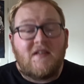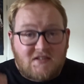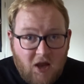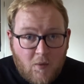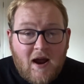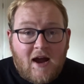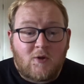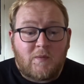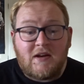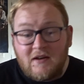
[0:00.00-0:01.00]
This is our
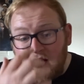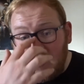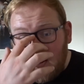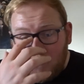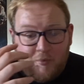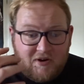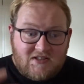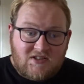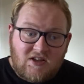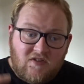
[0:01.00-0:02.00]
Halloween. But
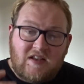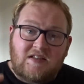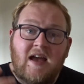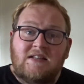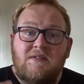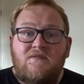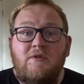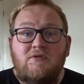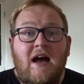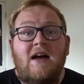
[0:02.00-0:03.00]
it's the exact same
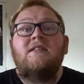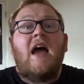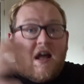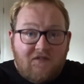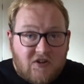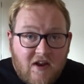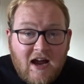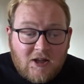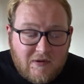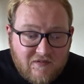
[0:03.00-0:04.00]
feels as every other
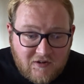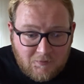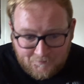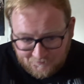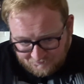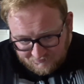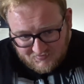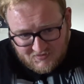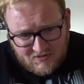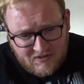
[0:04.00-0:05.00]
Halloween film.
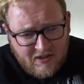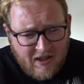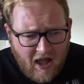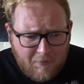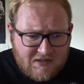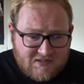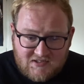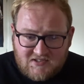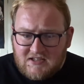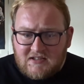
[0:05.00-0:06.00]
I mean, there's a
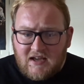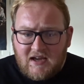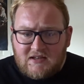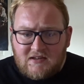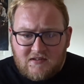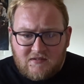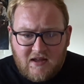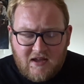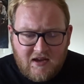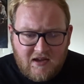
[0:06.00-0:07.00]
scene
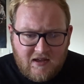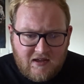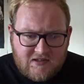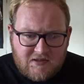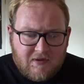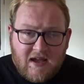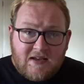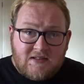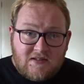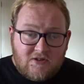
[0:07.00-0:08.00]
in some
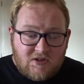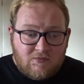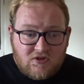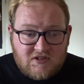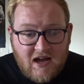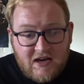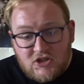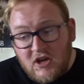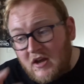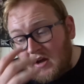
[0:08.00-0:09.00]
dude's
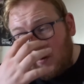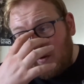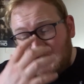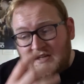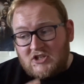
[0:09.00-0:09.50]
garage where